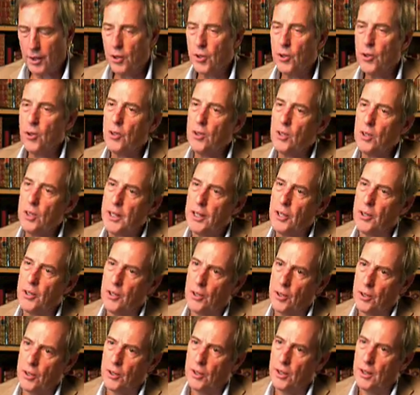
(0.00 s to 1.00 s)

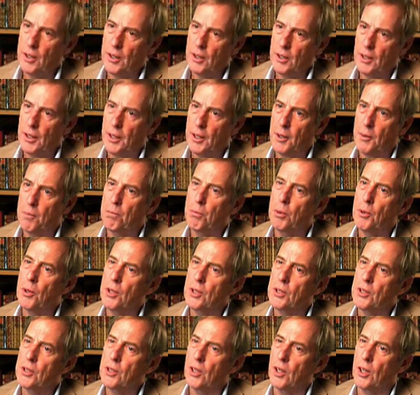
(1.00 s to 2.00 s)
earlier
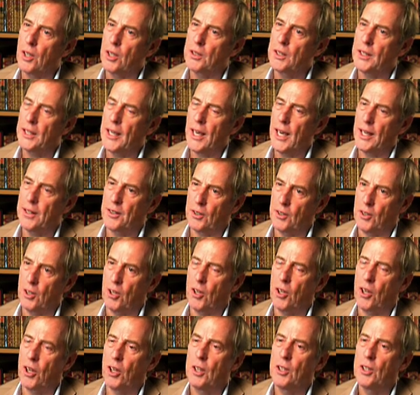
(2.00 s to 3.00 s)
books on canon
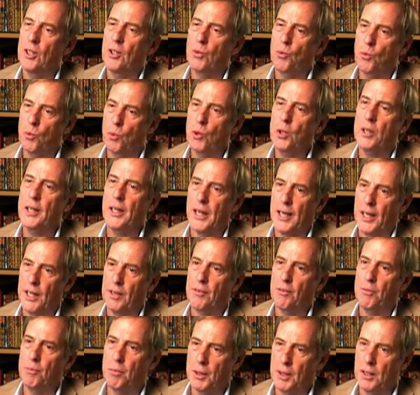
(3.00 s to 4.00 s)
law would
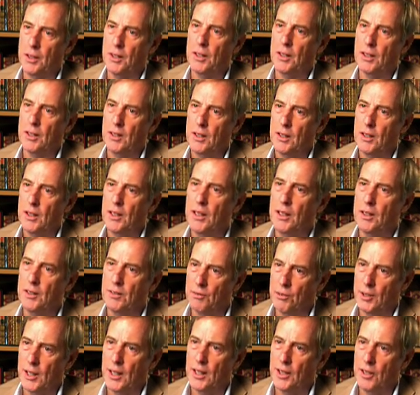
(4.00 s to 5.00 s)
have been in
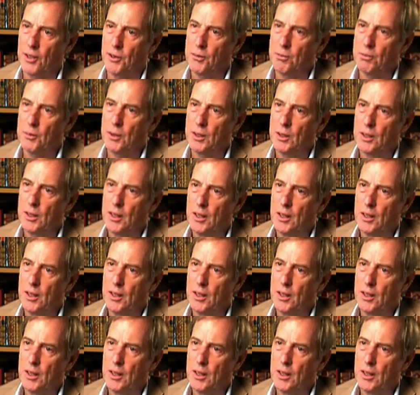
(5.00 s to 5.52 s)
vellum,